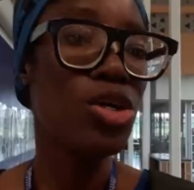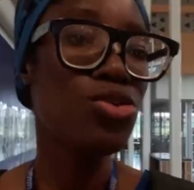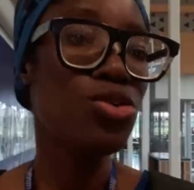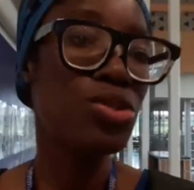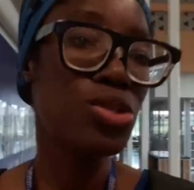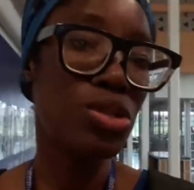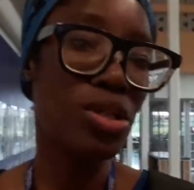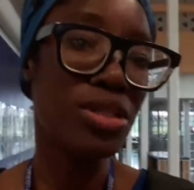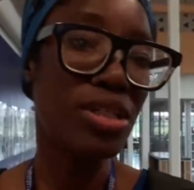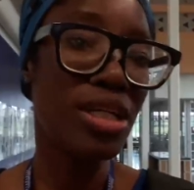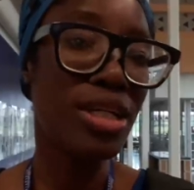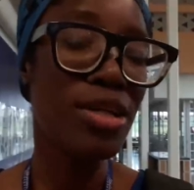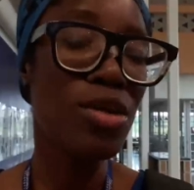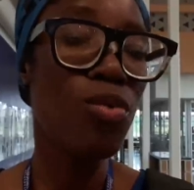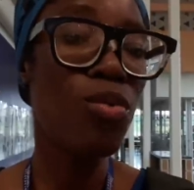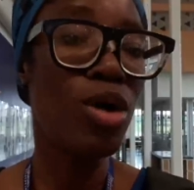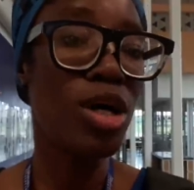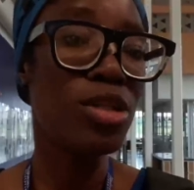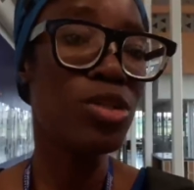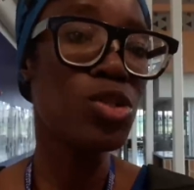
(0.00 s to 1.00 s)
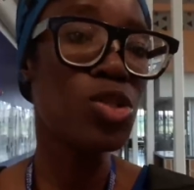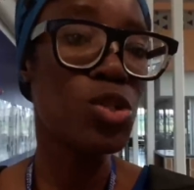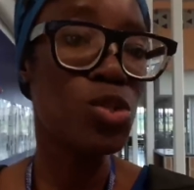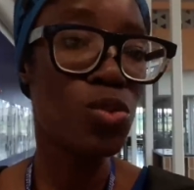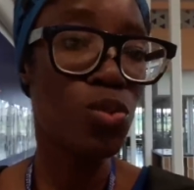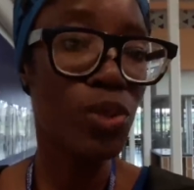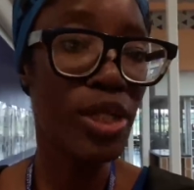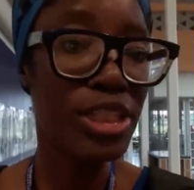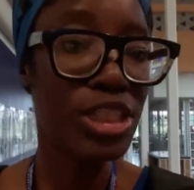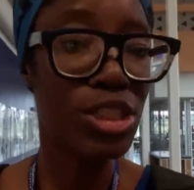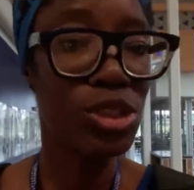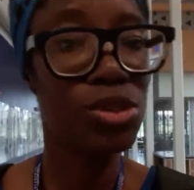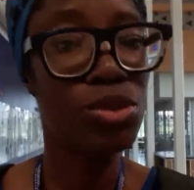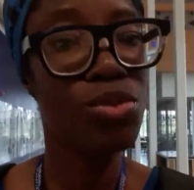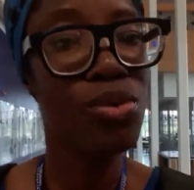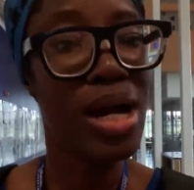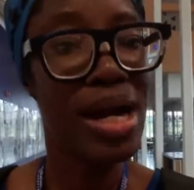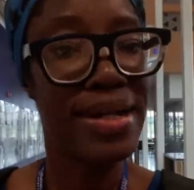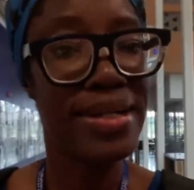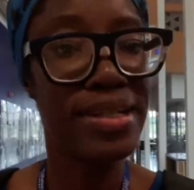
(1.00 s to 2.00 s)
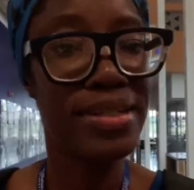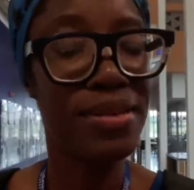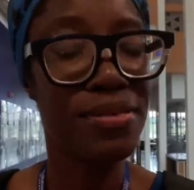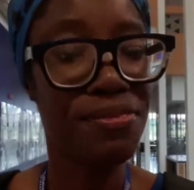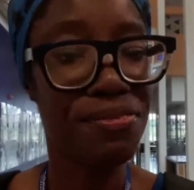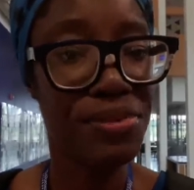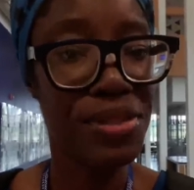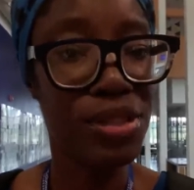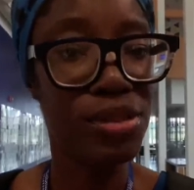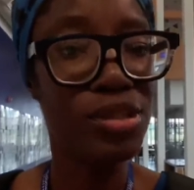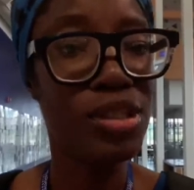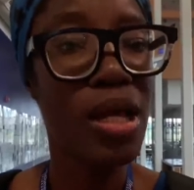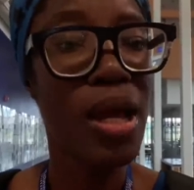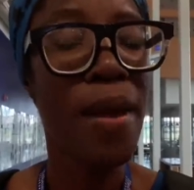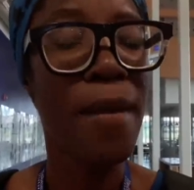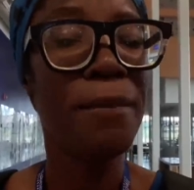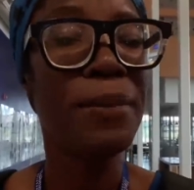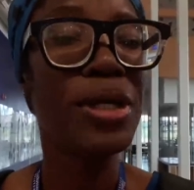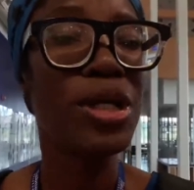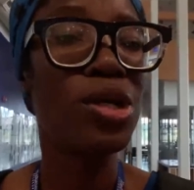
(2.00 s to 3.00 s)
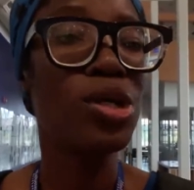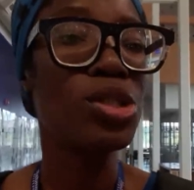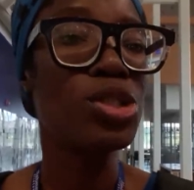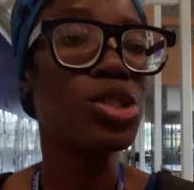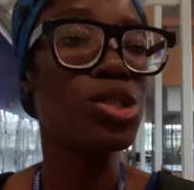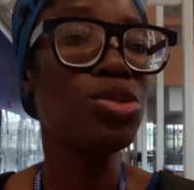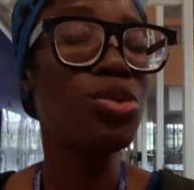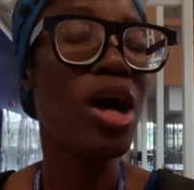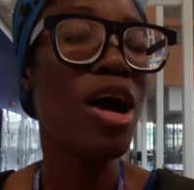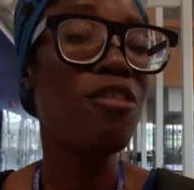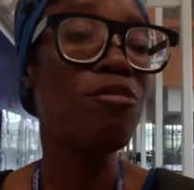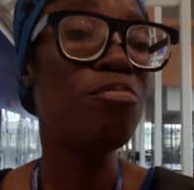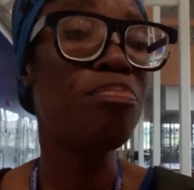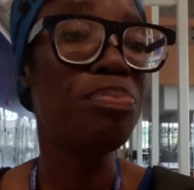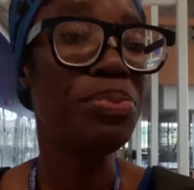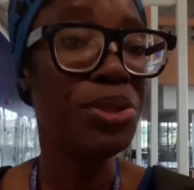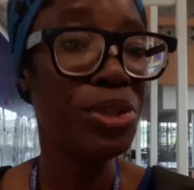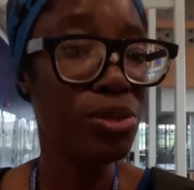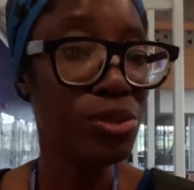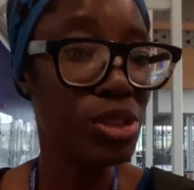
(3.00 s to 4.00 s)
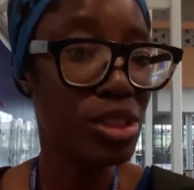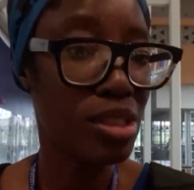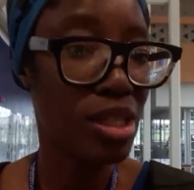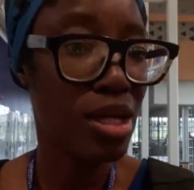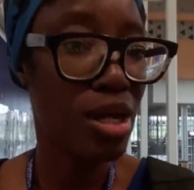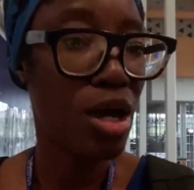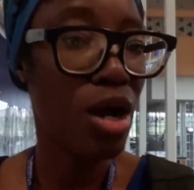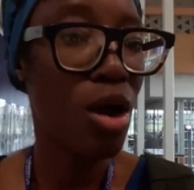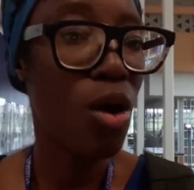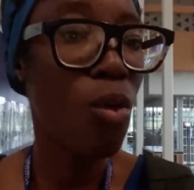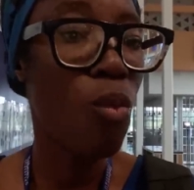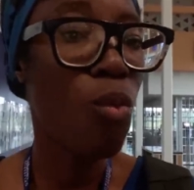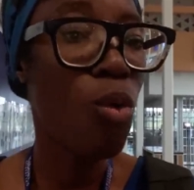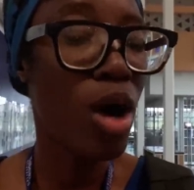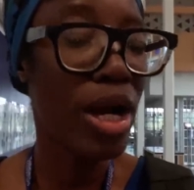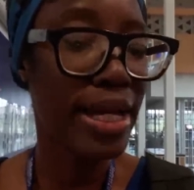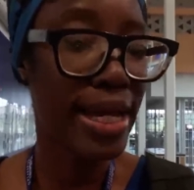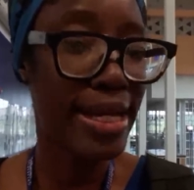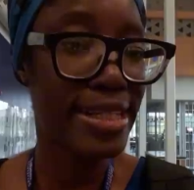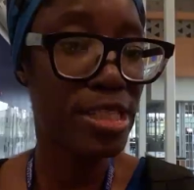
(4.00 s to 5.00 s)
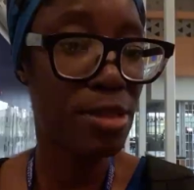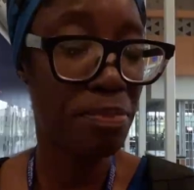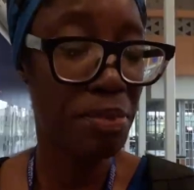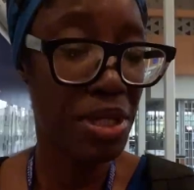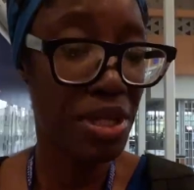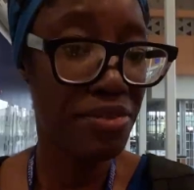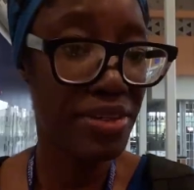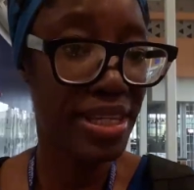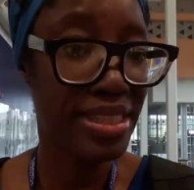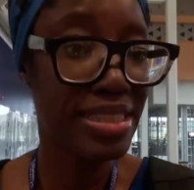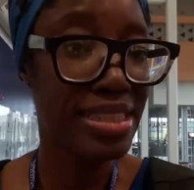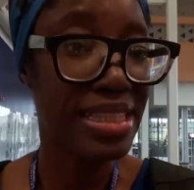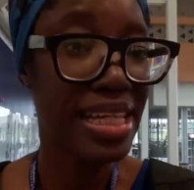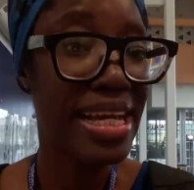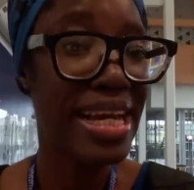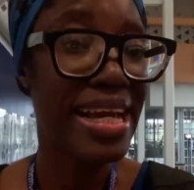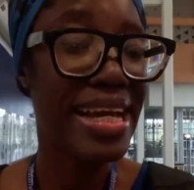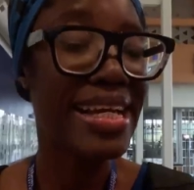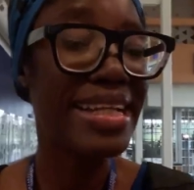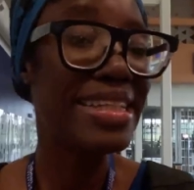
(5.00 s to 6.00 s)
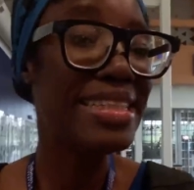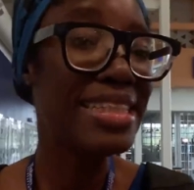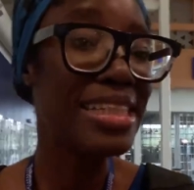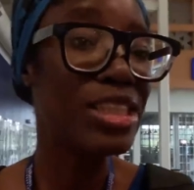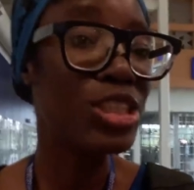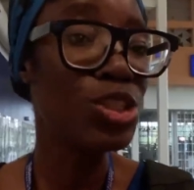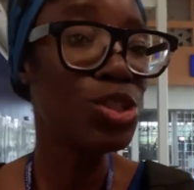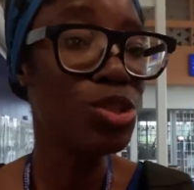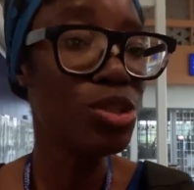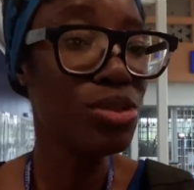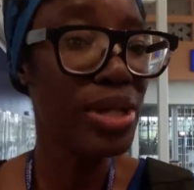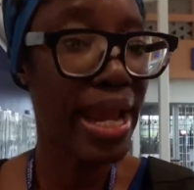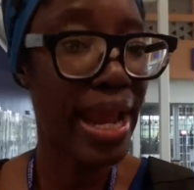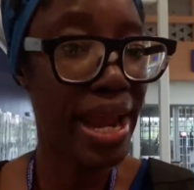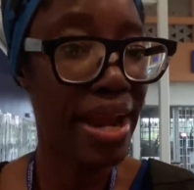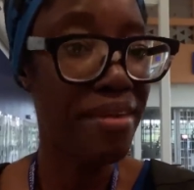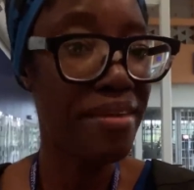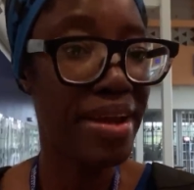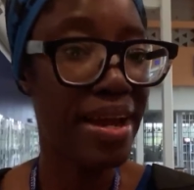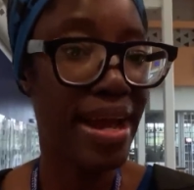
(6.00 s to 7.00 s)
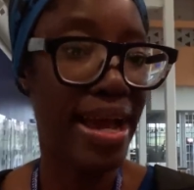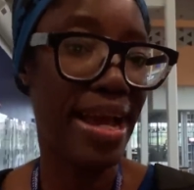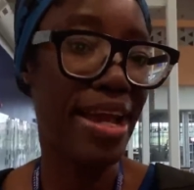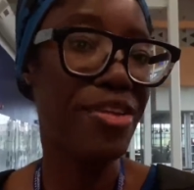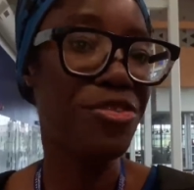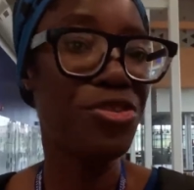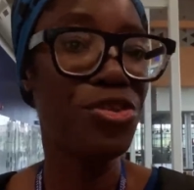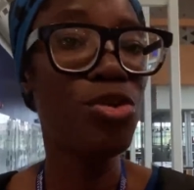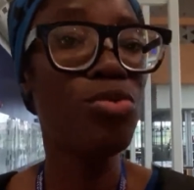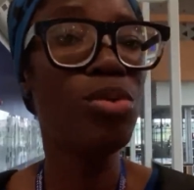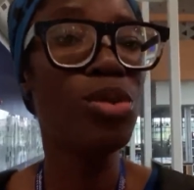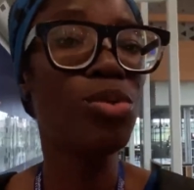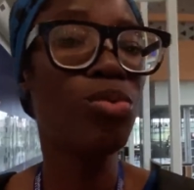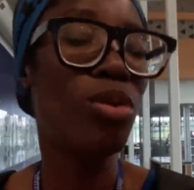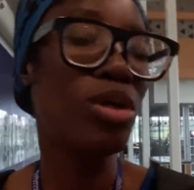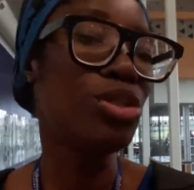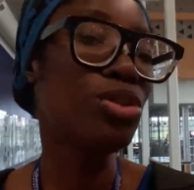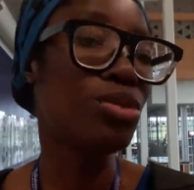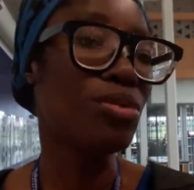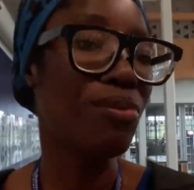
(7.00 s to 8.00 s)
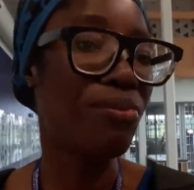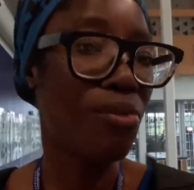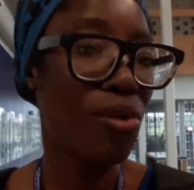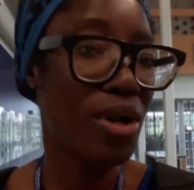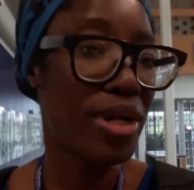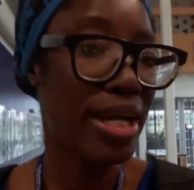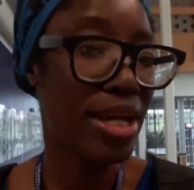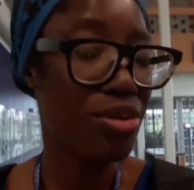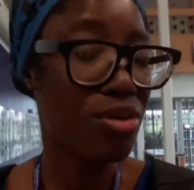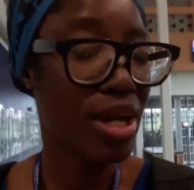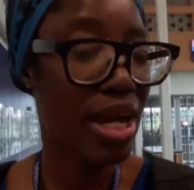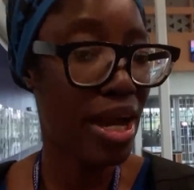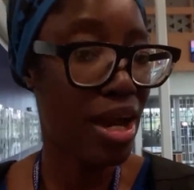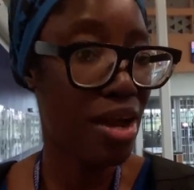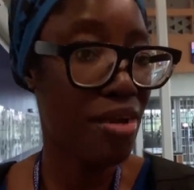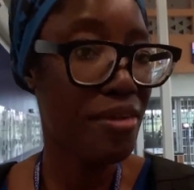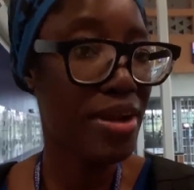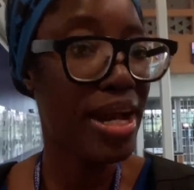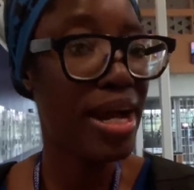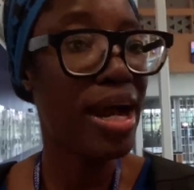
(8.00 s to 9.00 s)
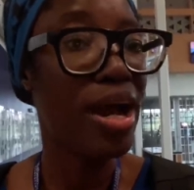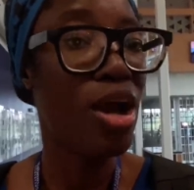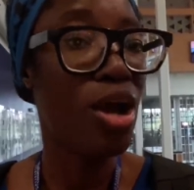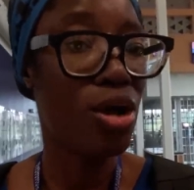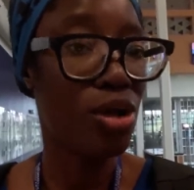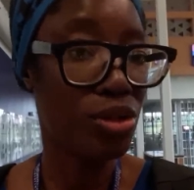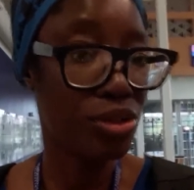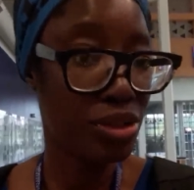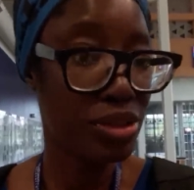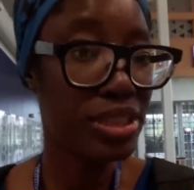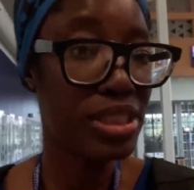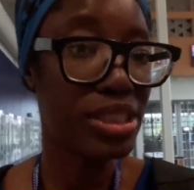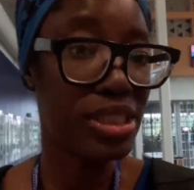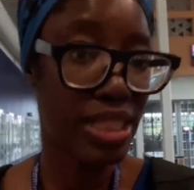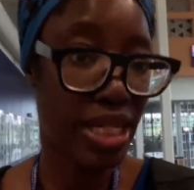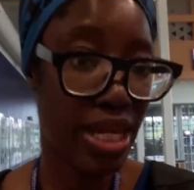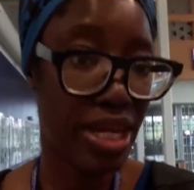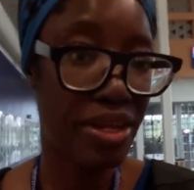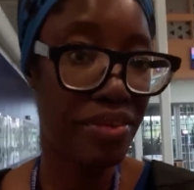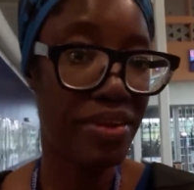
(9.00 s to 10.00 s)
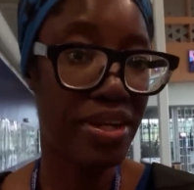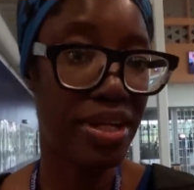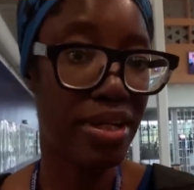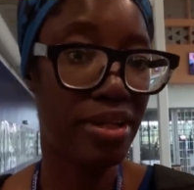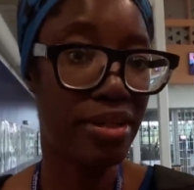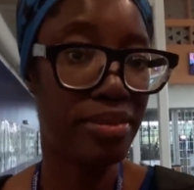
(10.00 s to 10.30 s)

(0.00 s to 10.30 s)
you suddenly want to switch to another field because you have built a work experience in this new area and you would want to further your career on this area.